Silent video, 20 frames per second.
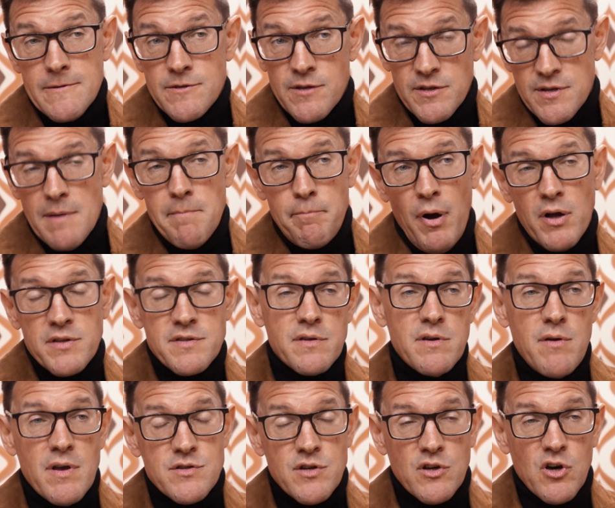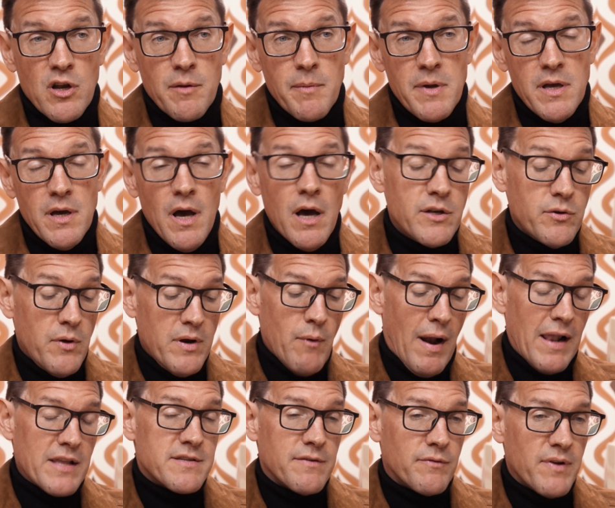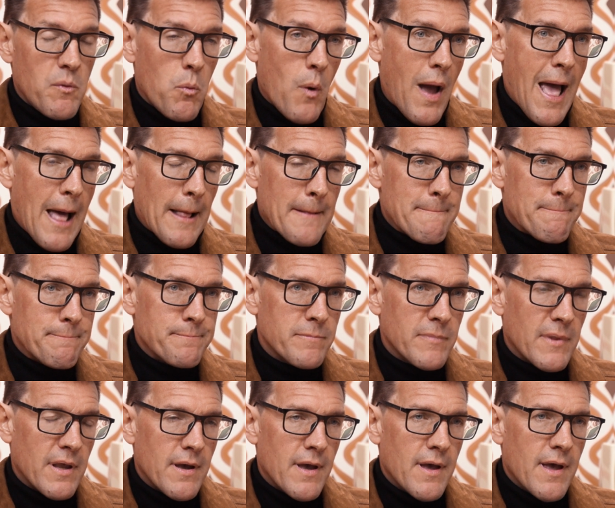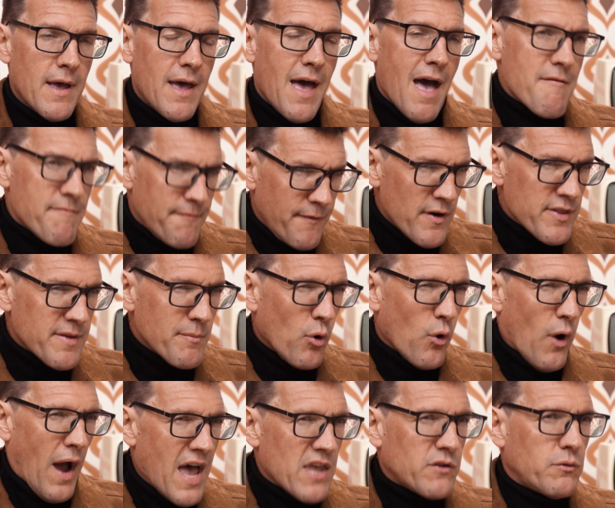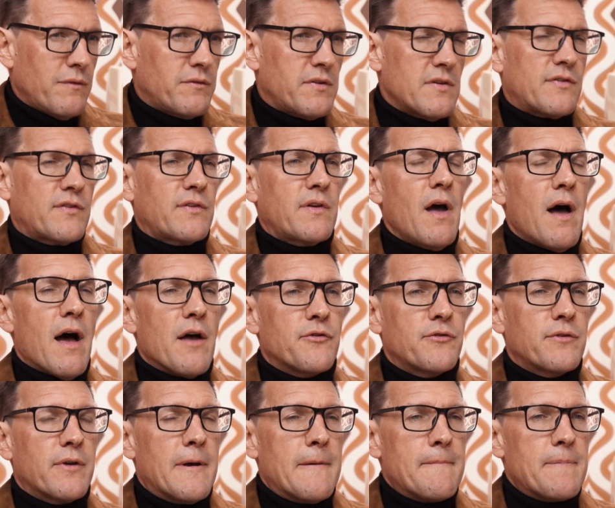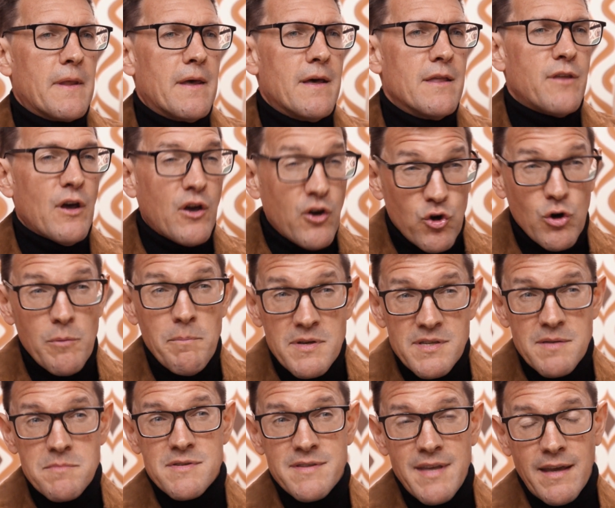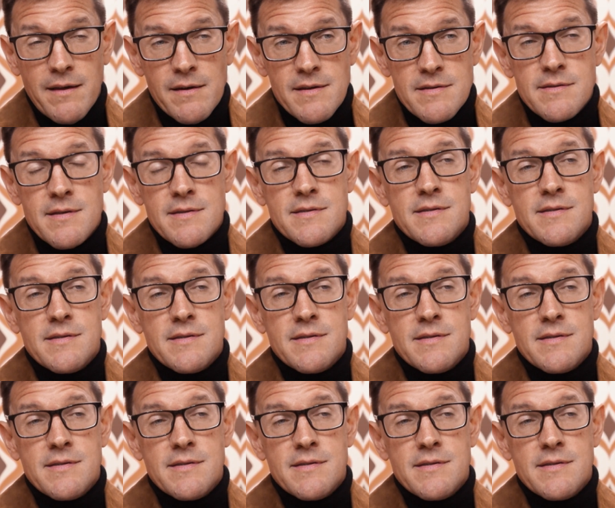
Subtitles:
So some parts of the US economy are doing relatively well. And furthermore, as we've discussed, there could be some stickiness to